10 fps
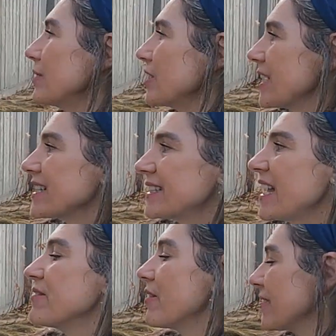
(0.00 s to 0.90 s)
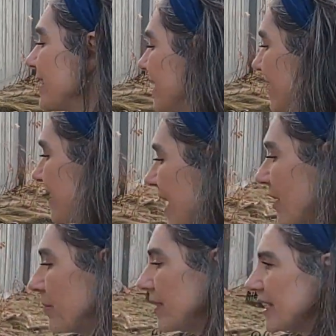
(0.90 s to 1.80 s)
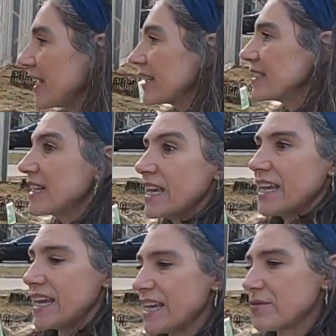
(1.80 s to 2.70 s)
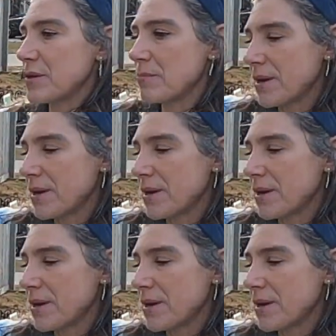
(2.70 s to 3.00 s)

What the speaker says: We're gonna save all the seeds that we can and